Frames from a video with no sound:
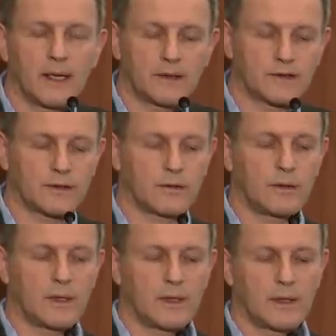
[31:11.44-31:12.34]
And
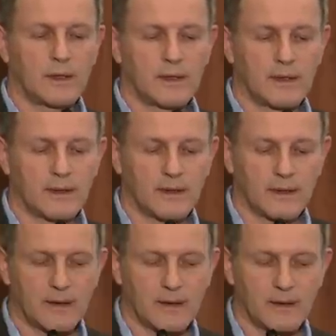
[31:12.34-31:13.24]
so
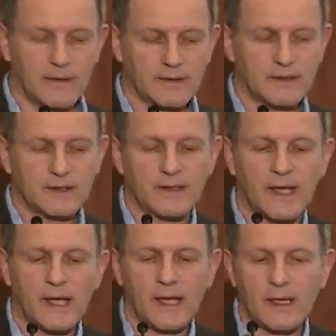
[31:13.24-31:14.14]
this is
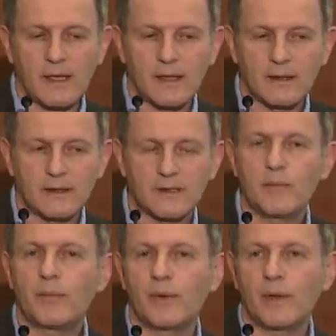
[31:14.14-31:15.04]
a
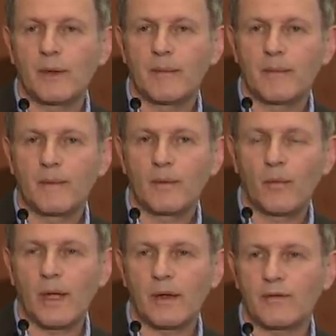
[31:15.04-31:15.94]
simple
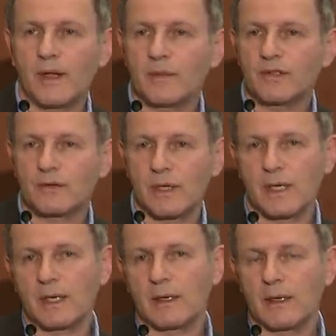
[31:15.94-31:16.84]
way of
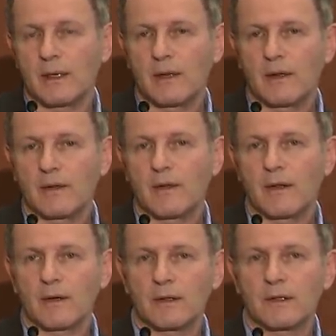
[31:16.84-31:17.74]
demonstrating that
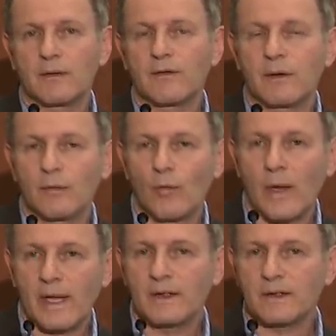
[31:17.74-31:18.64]
there are different
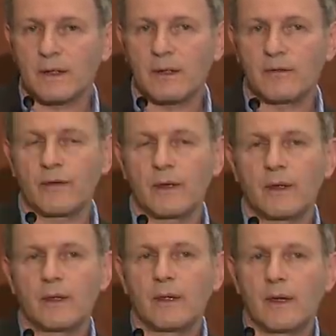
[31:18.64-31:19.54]
ways of
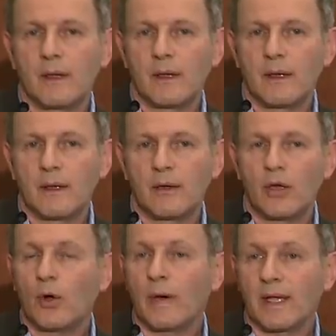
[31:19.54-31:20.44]

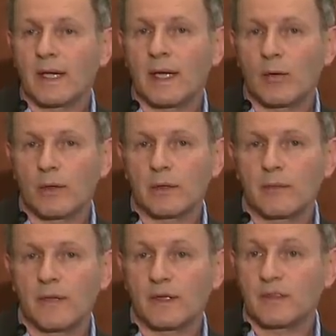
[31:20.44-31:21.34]
knowing our
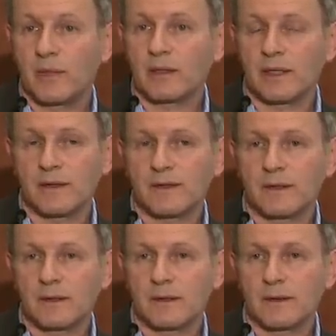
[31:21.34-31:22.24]

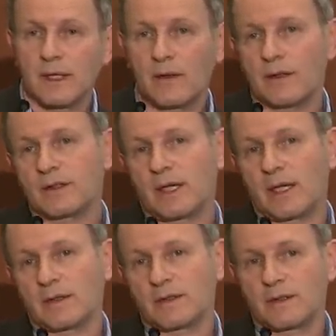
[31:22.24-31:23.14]
experience, in this
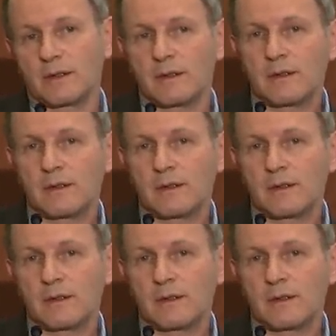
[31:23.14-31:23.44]
case,